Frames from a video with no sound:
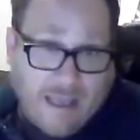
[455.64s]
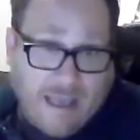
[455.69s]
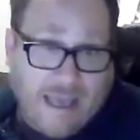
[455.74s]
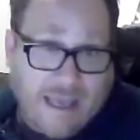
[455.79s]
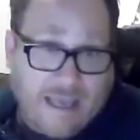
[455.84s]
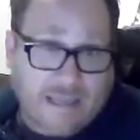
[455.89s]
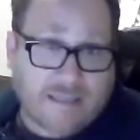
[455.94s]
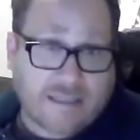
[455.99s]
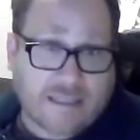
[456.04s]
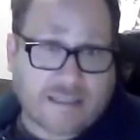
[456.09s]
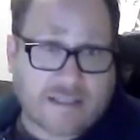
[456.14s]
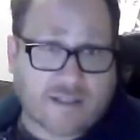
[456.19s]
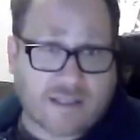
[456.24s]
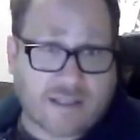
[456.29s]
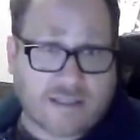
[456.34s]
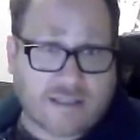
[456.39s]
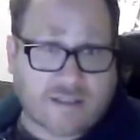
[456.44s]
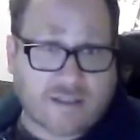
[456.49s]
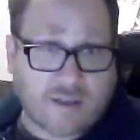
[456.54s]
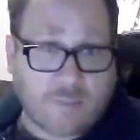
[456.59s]
And
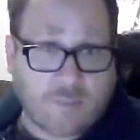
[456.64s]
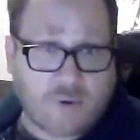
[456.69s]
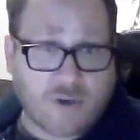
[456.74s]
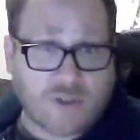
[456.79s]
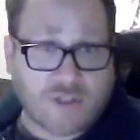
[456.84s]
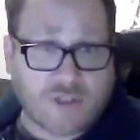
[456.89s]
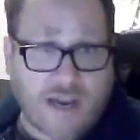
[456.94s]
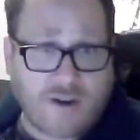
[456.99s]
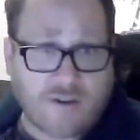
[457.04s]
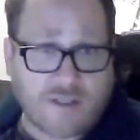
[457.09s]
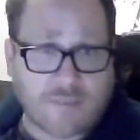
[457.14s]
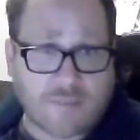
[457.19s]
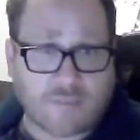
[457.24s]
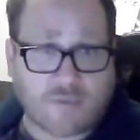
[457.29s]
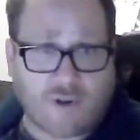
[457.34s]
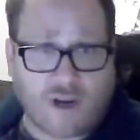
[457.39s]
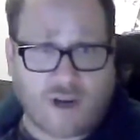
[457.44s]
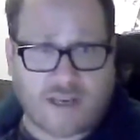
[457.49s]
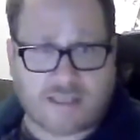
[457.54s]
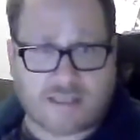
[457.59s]
it's going to push housing
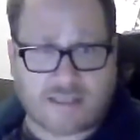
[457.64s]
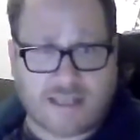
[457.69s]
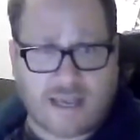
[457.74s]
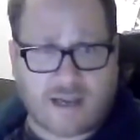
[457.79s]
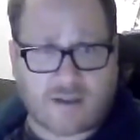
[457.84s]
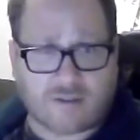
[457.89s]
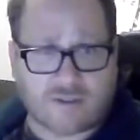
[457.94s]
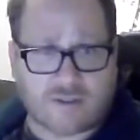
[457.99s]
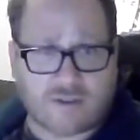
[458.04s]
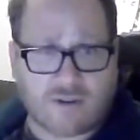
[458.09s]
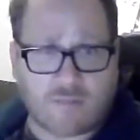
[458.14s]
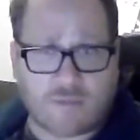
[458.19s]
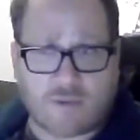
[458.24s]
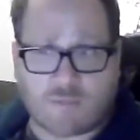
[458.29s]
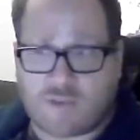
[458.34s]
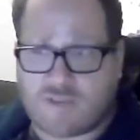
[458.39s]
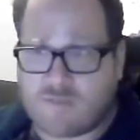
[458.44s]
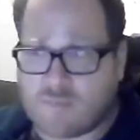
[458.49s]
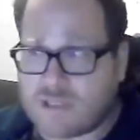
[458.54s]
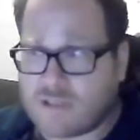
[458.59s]
prices down. So, I
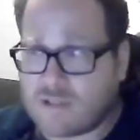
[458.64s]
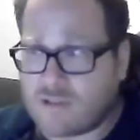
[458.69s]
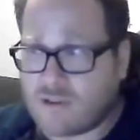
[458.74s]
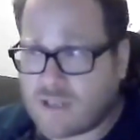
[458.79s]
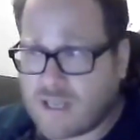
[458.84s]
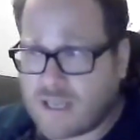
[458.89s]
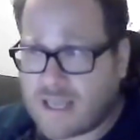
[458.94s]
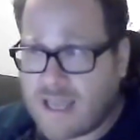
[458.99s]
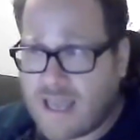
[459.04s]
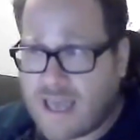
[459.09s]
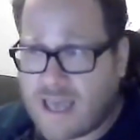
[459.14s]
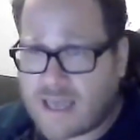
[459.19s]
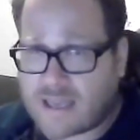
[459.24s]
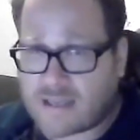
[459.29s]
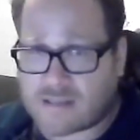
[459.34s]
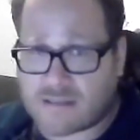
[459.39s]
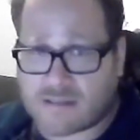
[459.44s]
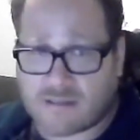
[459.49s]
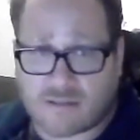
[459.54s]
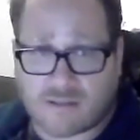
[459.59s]
mean, we've been looking
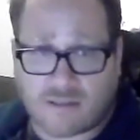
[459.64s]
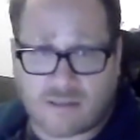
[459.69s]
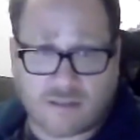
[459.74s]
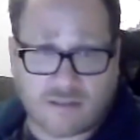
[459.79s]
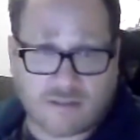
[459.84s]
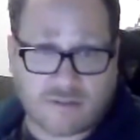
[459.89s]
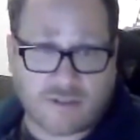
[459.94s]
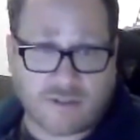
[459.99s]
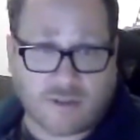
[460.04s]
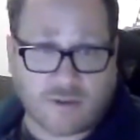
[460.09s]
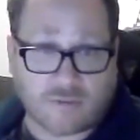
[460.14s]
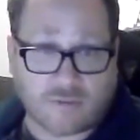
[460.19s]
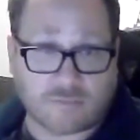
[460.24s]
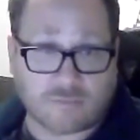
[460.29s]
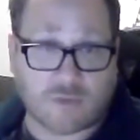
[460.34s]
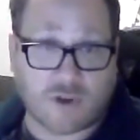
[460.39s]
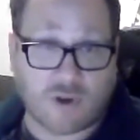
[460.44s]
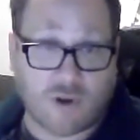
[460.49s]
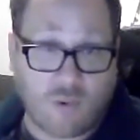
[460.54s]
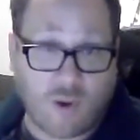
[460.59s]
at,
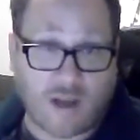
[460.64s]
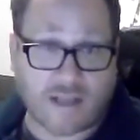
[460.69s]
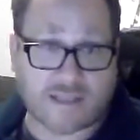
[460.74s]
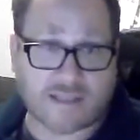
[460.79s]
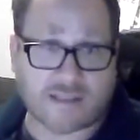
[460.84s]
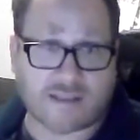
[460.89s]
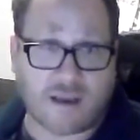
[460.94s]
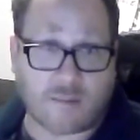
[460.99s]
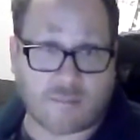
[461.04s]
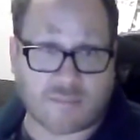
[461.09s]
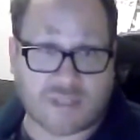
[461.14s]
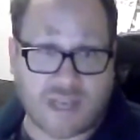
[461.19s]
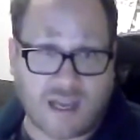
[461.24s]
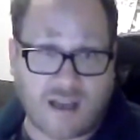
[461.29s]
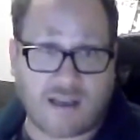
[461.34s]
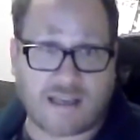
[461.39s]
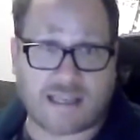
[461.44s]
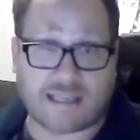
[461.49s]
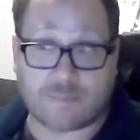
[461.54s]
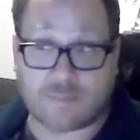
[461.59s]
quite some
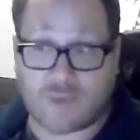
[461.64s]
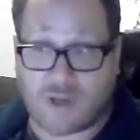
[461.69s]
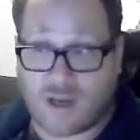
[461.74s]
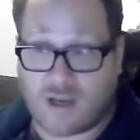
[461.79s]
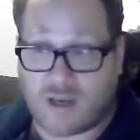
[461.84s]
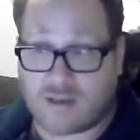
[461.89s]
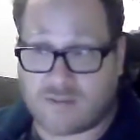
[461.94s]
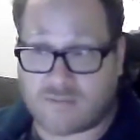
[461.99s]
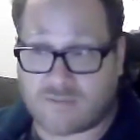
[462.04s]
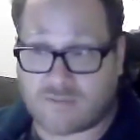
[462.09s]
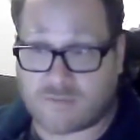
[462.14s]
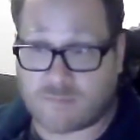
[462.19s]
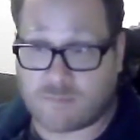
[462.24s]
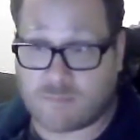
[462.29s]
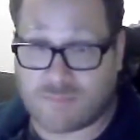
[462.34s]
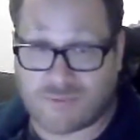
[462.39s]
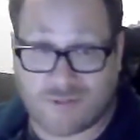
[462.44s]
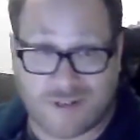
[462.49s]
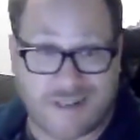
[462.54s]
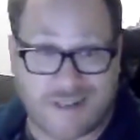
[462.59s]
time of
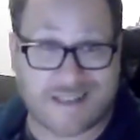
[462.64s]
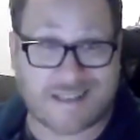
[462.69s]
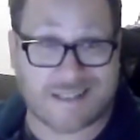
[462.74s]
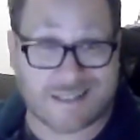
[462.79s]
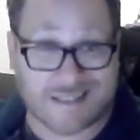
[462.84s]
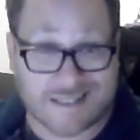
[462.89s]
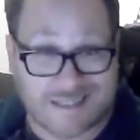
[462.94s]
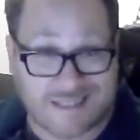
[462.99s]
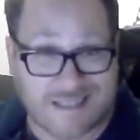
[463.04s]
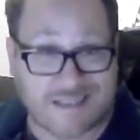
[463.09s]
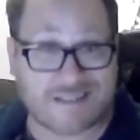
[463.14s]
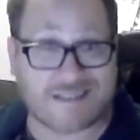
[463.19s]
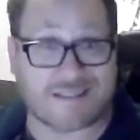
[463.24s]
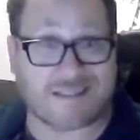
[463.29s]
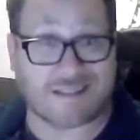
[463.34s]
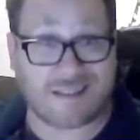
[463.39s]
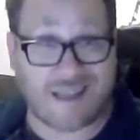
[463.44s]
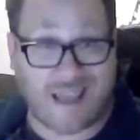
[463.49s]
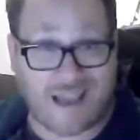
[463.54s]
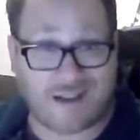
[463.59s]
pretty
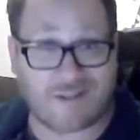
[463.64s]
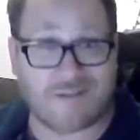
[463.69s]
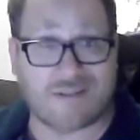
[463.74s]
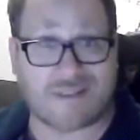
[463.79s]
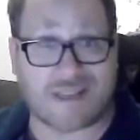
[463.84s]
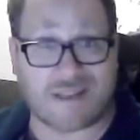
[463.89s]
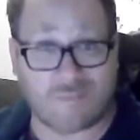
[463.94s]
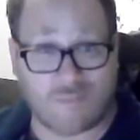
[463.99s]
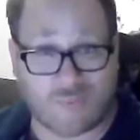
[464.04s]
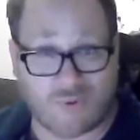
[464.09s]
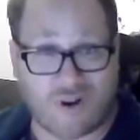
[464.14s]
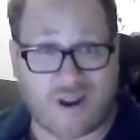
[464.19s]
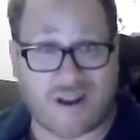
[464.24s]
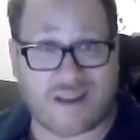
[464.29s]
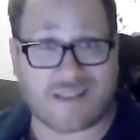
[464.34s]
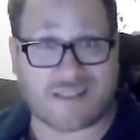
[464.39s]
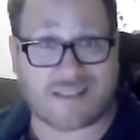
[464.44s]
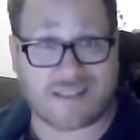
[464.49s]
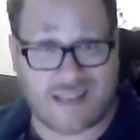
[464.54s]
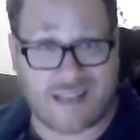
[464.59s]
consistent housing
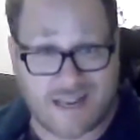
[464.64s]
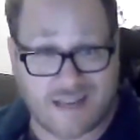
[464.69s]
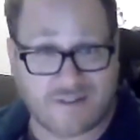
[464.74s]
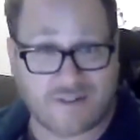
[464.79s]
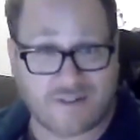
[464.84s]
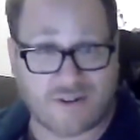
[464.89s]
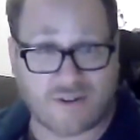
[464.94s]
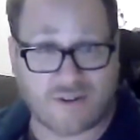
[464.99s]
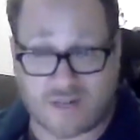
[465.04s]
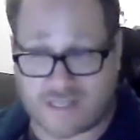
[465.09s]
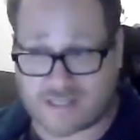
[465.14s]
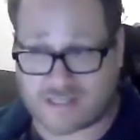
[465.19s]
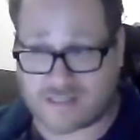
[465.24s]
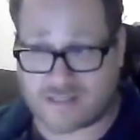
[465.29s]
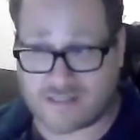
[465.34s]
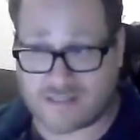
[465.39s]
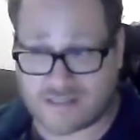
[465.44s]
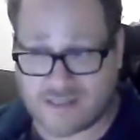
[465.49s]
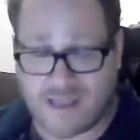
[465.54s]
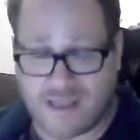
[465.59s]
price
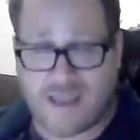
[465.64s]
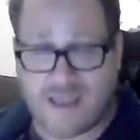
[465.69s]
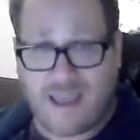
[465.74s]
increases.